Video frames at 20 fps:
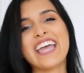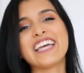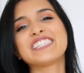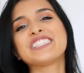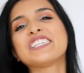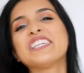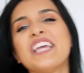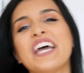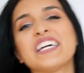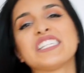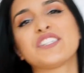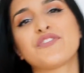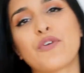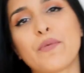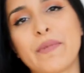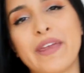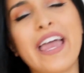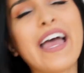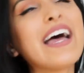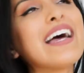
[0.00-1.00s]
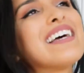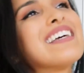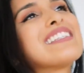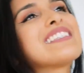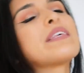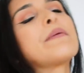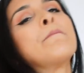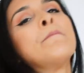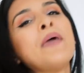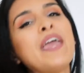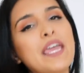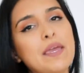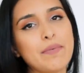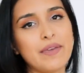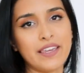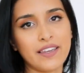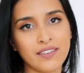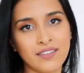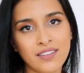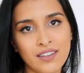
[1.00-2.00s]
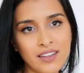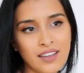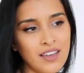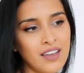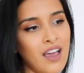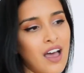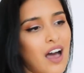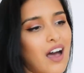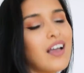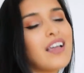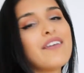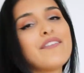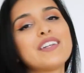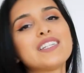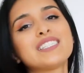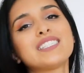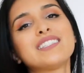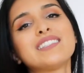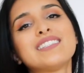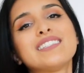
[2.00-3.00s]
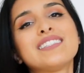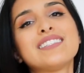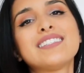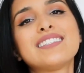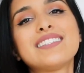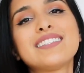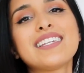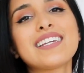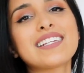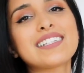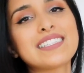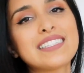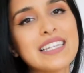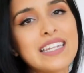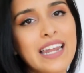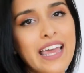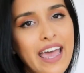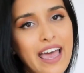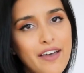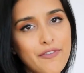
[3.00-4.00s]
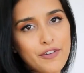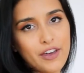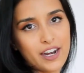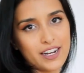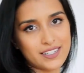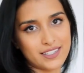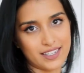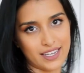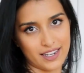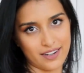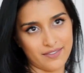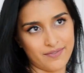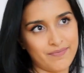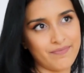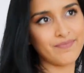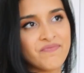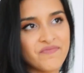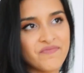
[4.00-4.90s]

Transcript: It's a yes for me, and it's a maybe. I'll give it a 6.5 out of 10.